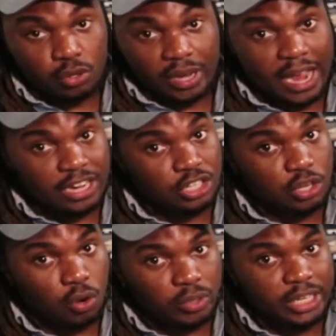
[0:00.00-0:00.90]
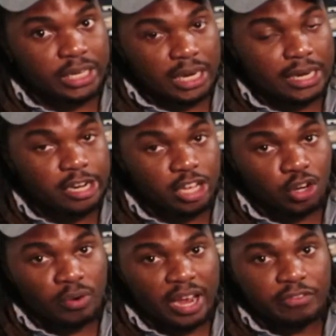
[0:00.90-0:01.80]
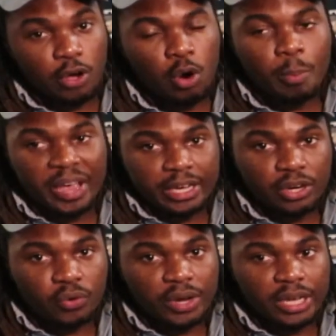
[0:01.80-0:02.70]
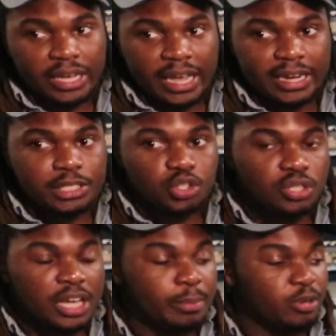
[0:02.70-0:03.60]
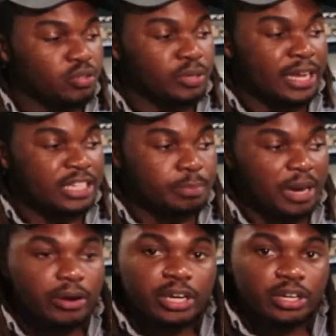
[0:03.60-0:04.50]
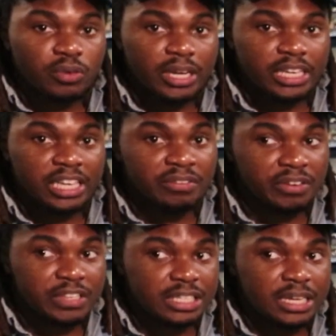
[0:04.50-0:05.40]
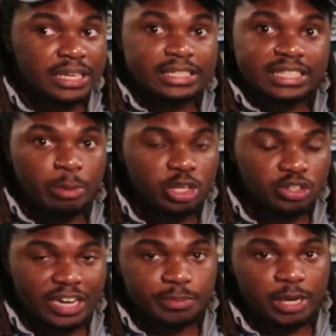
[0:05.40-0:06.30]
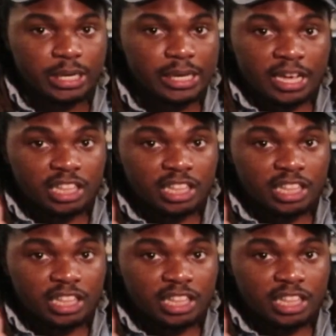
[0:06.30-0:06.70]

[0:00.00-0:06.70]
You can actually only cut and engrave opaque acrylic, any type of transparent acrylic, even if it's semi-transparent.